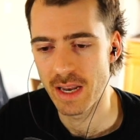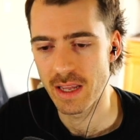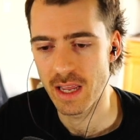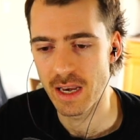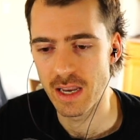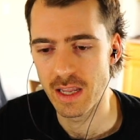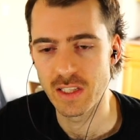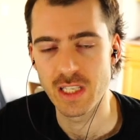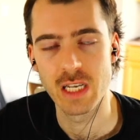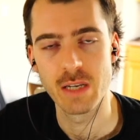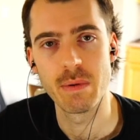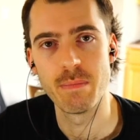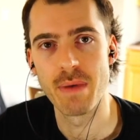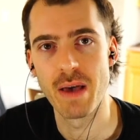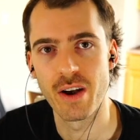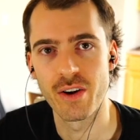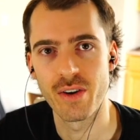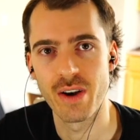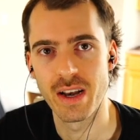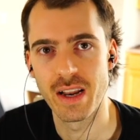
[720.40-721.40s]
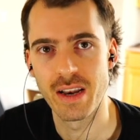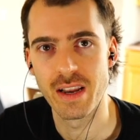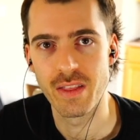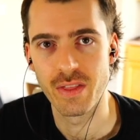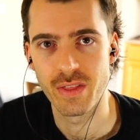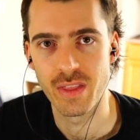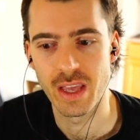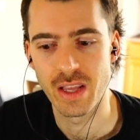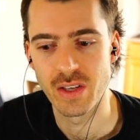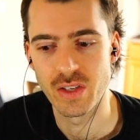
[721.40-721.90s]
Ending is going to be better at hitting
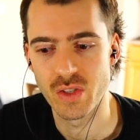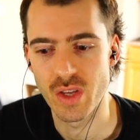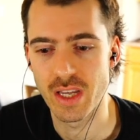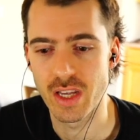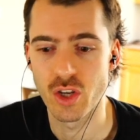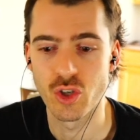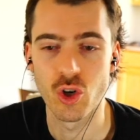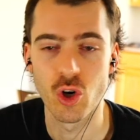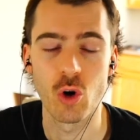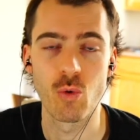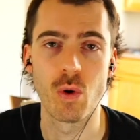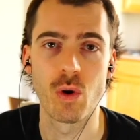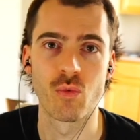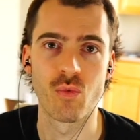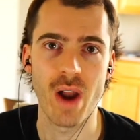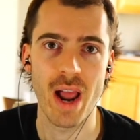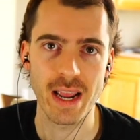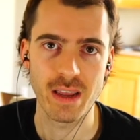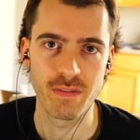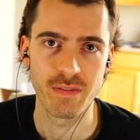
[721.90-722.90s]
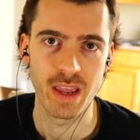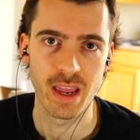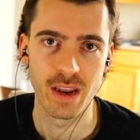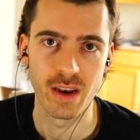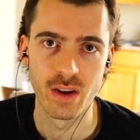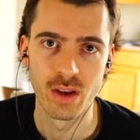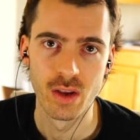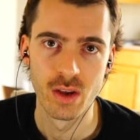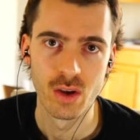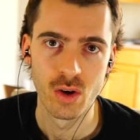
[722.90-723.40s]
things like a turn 1 Ragavan
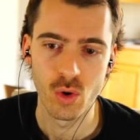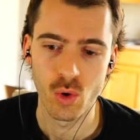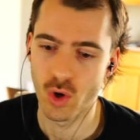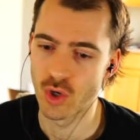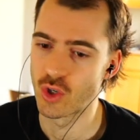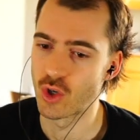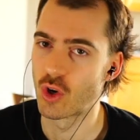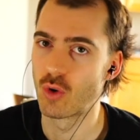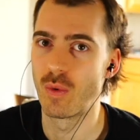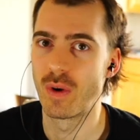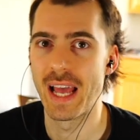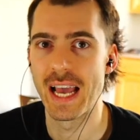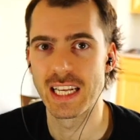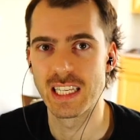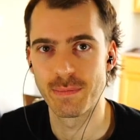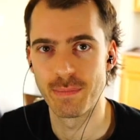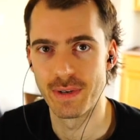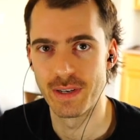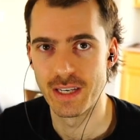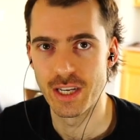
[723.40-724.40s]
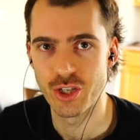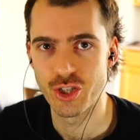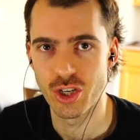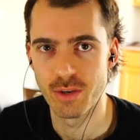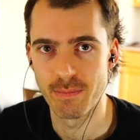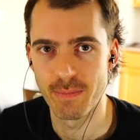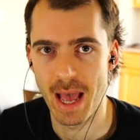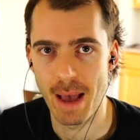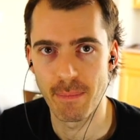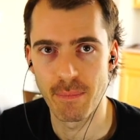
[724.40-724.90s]
or a turn 1 Expedition
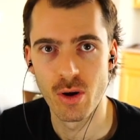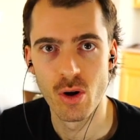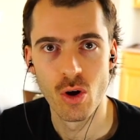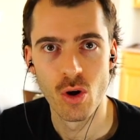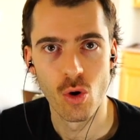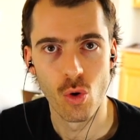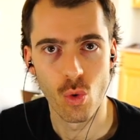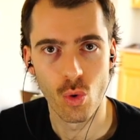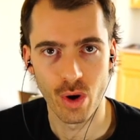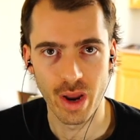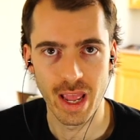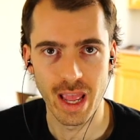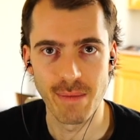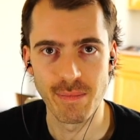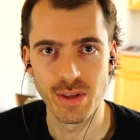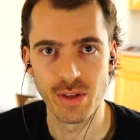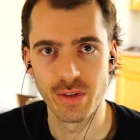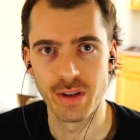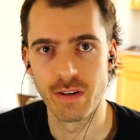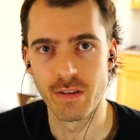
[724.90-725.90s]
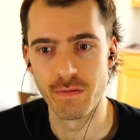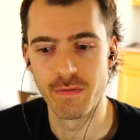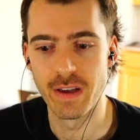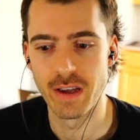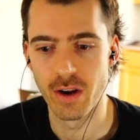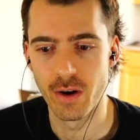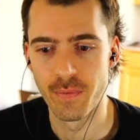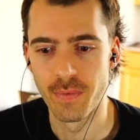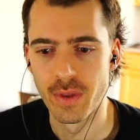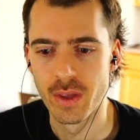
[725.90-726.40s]
map or Amulet of
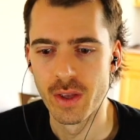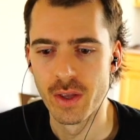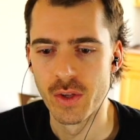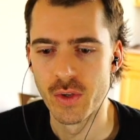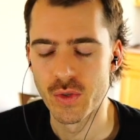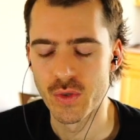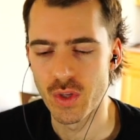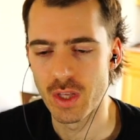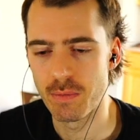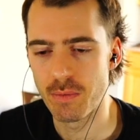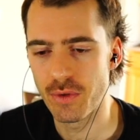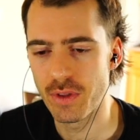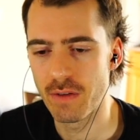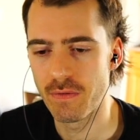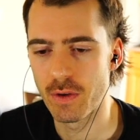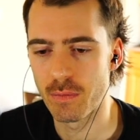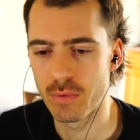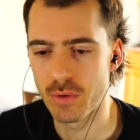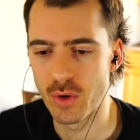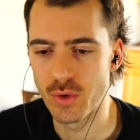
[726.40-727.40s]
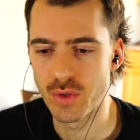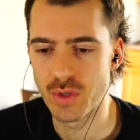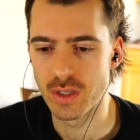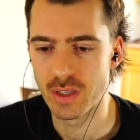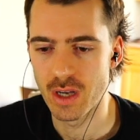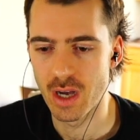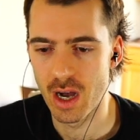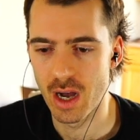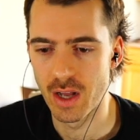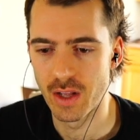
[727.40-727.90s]
Vigor. So they both have their pros and
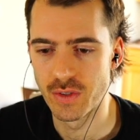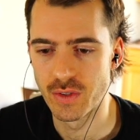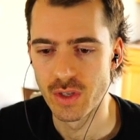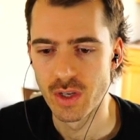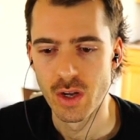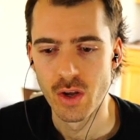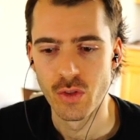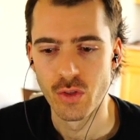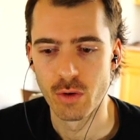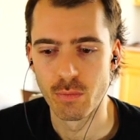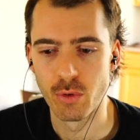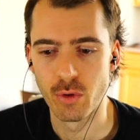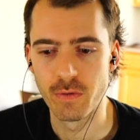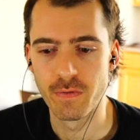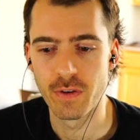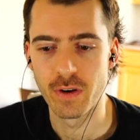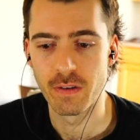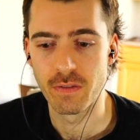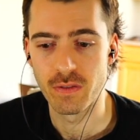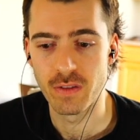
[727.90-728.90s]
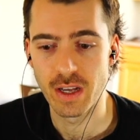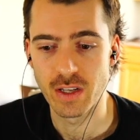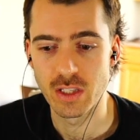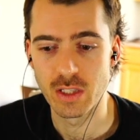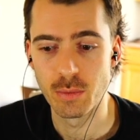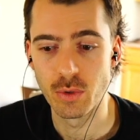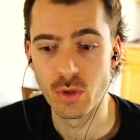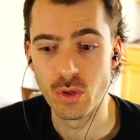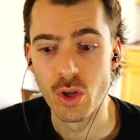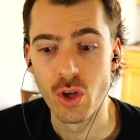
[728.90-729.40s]
cons. They're both very
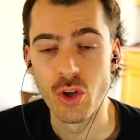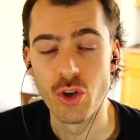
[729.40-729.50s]
flexible.